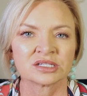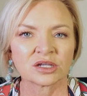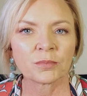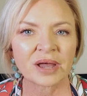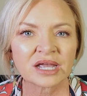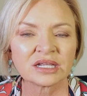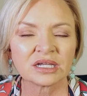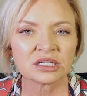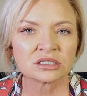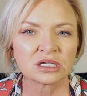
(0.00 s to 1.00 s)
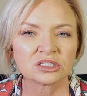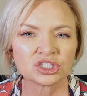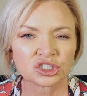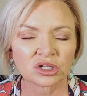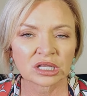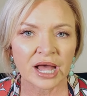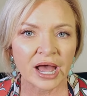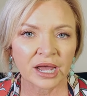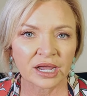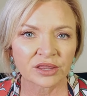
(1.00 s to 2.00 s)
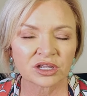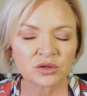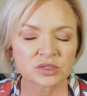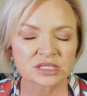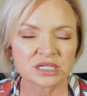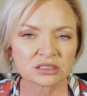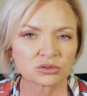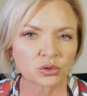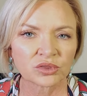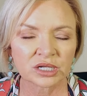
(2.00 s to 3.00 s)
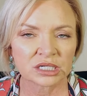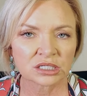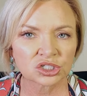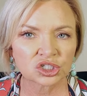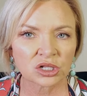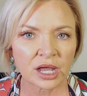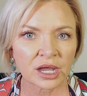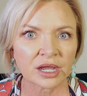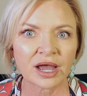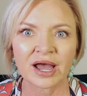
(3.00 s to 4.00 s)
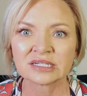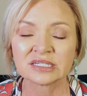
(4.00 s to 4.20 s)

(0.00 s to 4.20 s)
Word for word: So back in July, I think it was the, toward the end of July, I